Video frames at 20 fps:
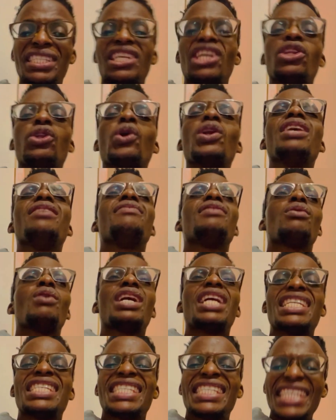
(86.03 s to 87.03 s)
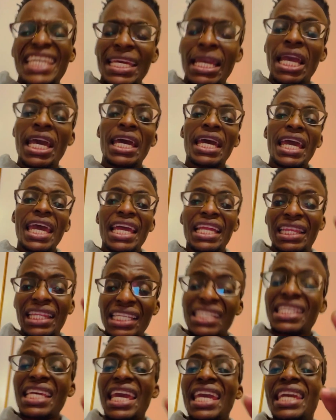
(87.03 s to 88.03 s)
They don't even want to see at
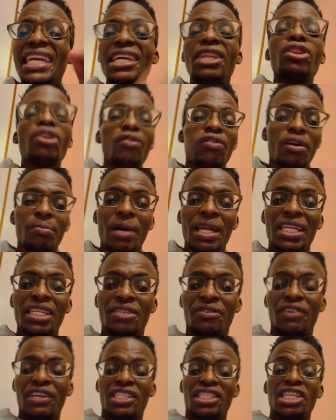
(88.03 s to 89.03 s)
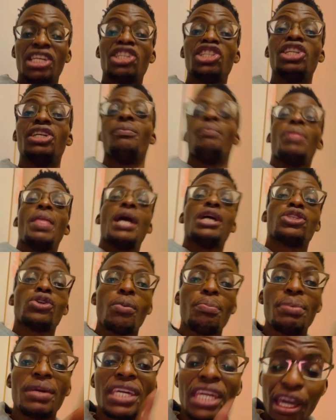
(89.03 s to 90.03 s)
least a hint of a manifestation. So
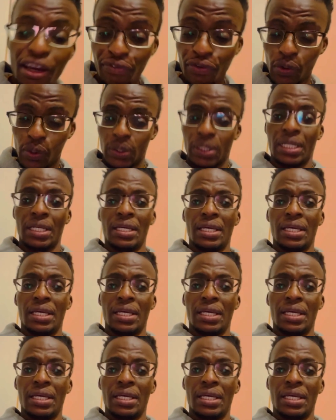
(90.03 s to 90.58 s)
be careful.